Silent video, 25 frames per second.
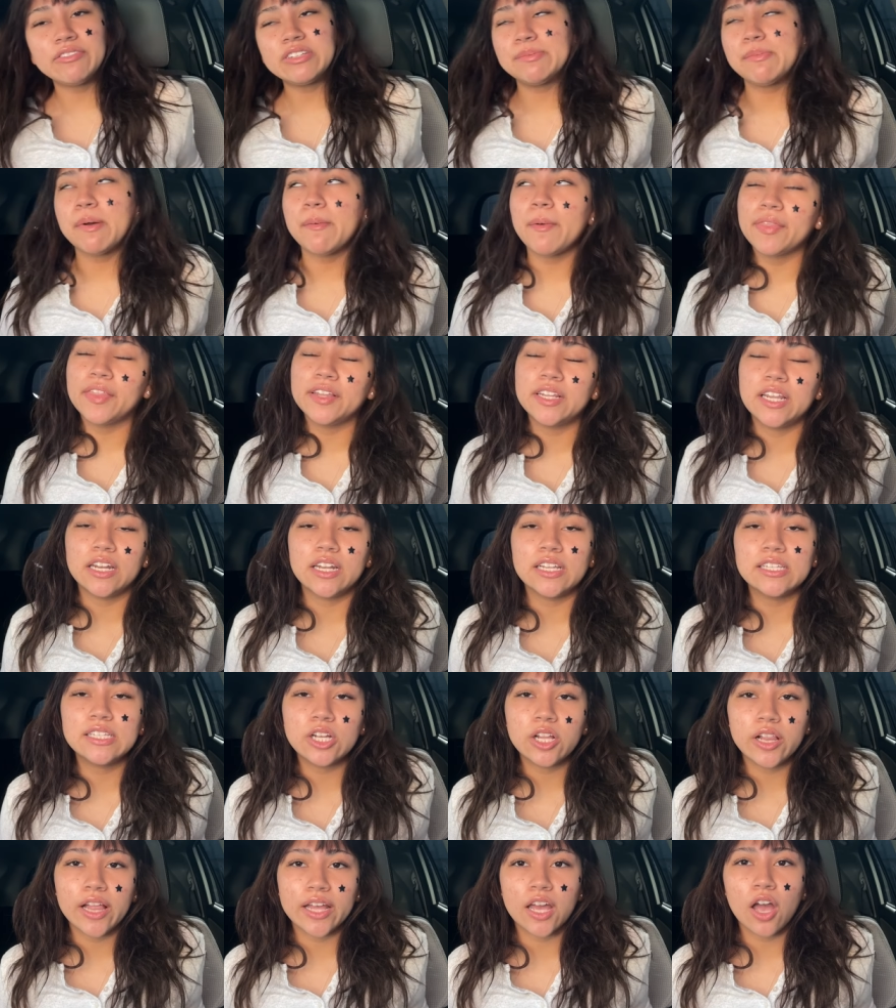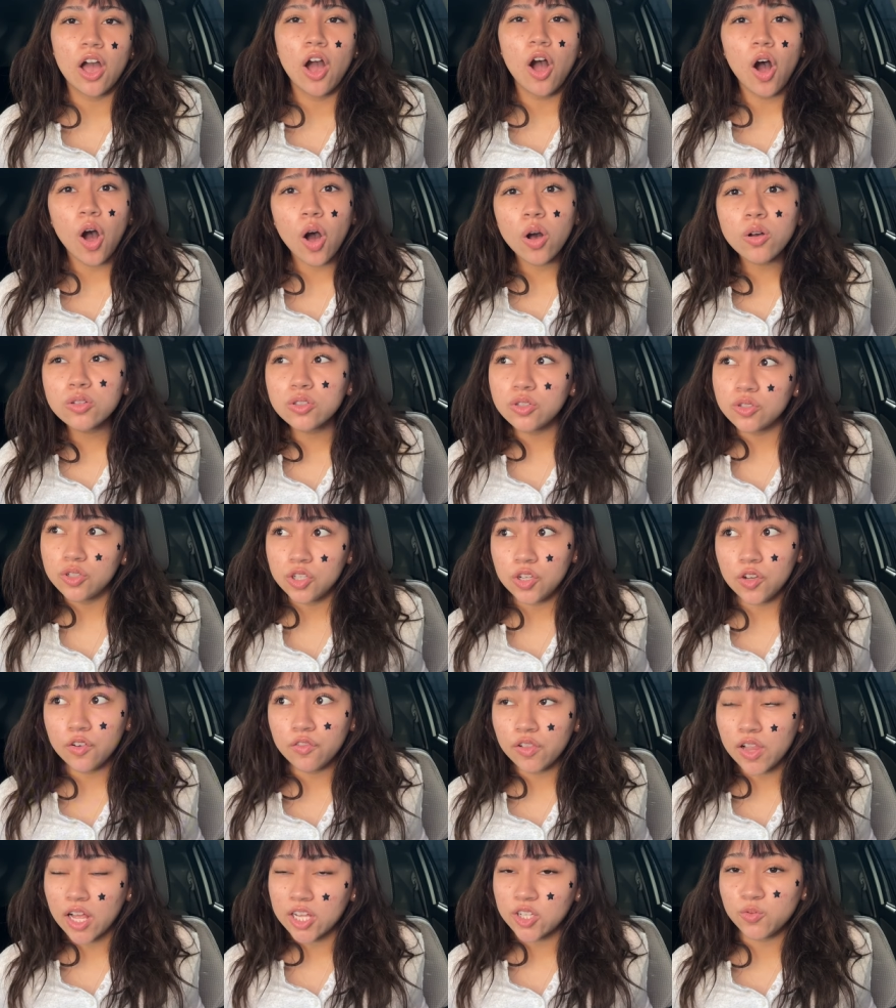time I'm at the dentist, they're like, oh, so do
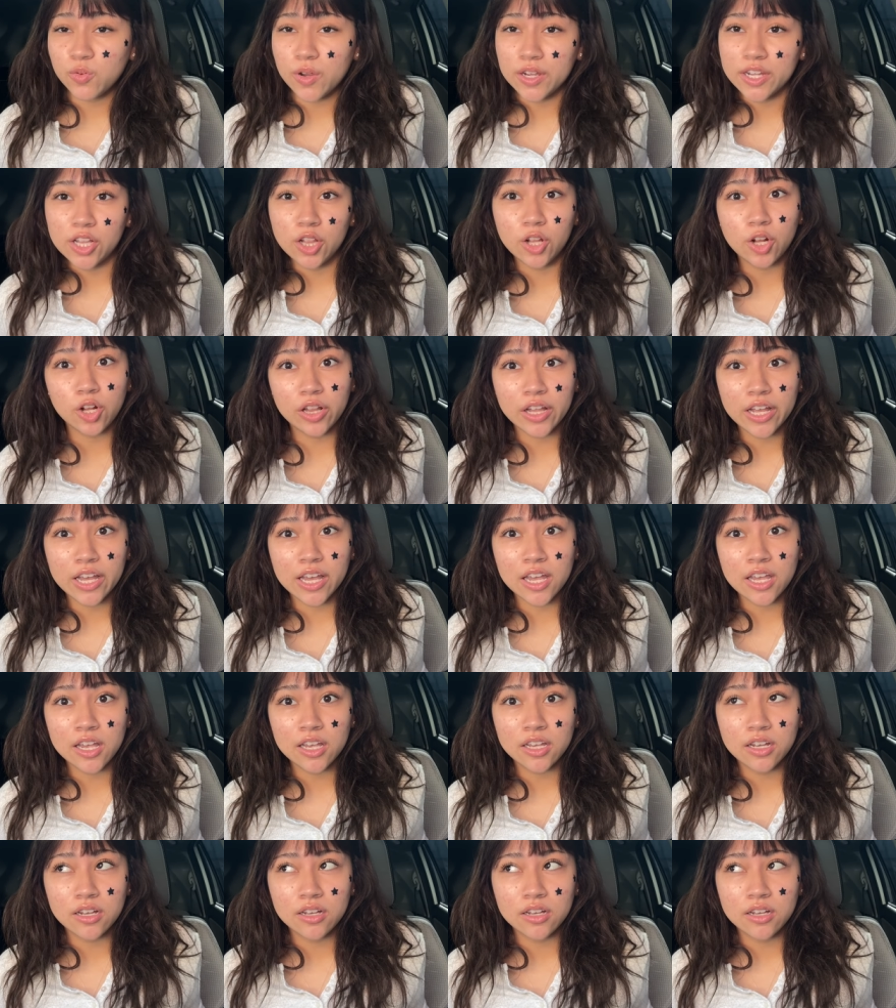you floss regularly?